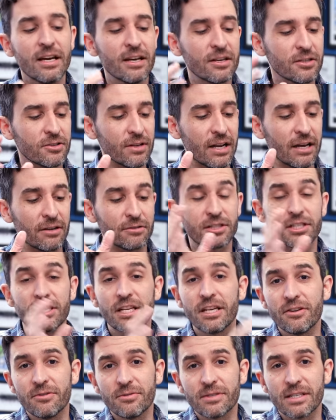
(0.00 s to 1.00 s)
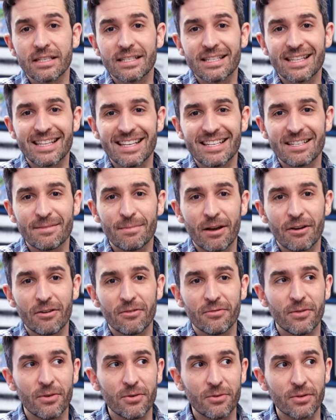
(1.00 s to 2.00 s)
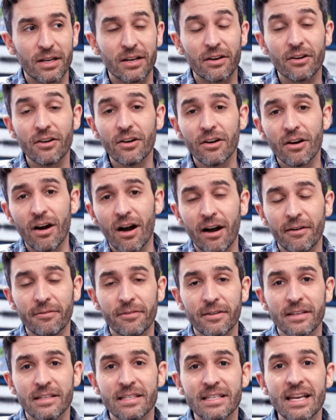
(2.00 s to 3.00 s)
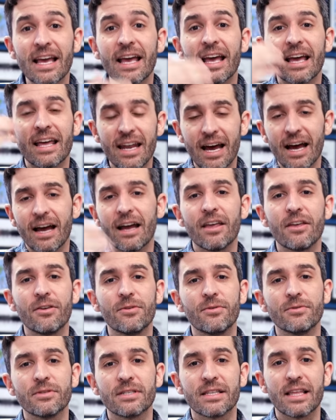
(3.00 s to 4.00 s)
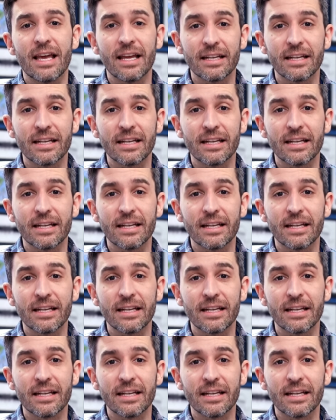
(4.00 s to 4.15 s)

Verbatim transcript: So now she uses this microphone in her office and I use the